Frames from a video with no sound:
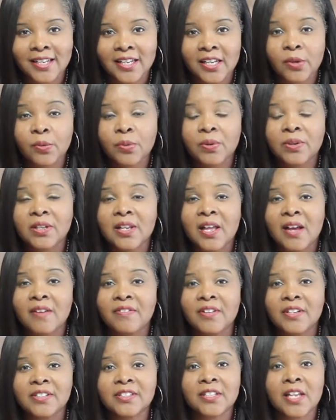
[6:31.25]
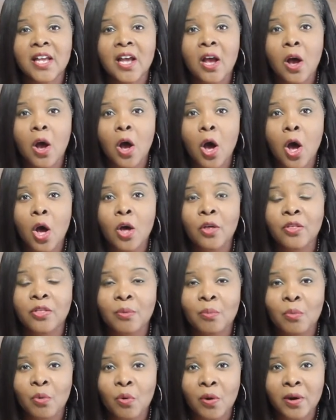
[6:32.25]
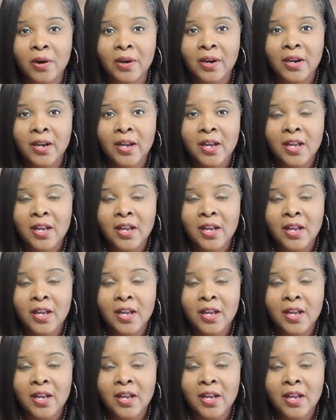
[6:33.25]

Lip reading: He will love us all the more.